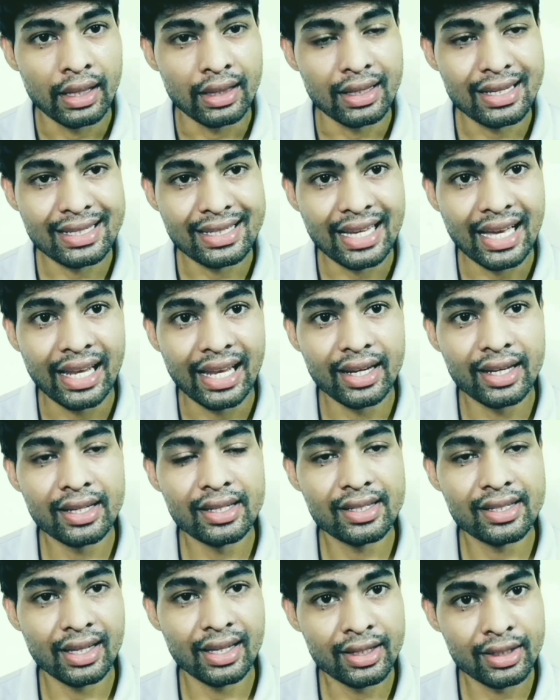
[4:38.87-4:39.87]
the
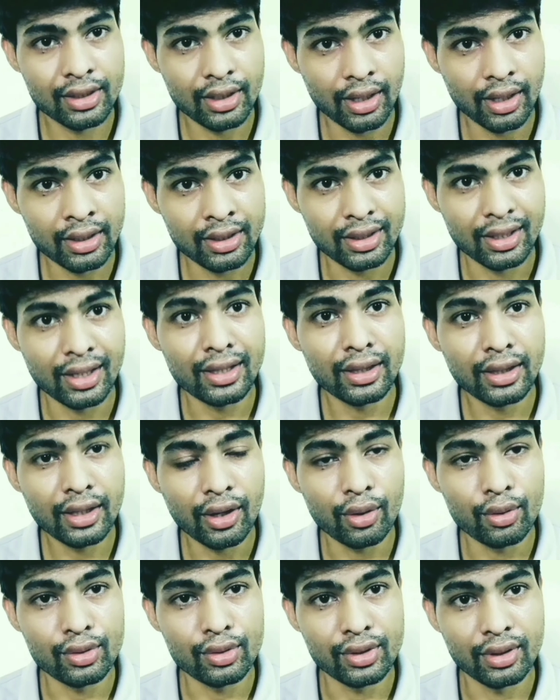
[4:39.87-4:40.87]
salaries is at
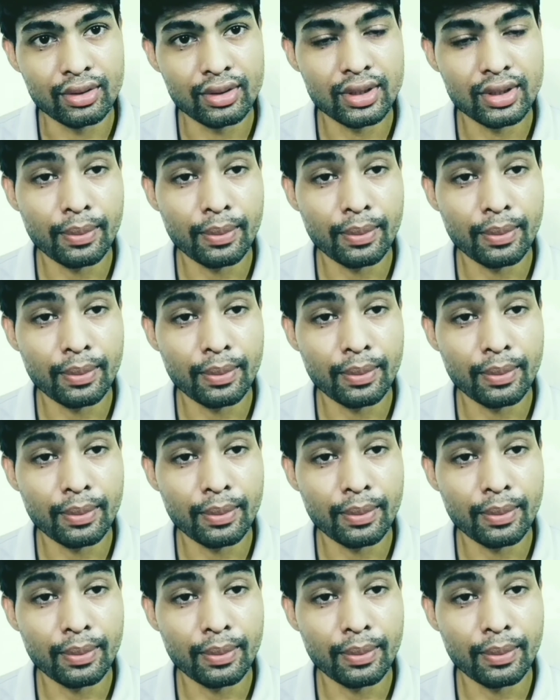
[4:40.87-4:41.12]
10,000.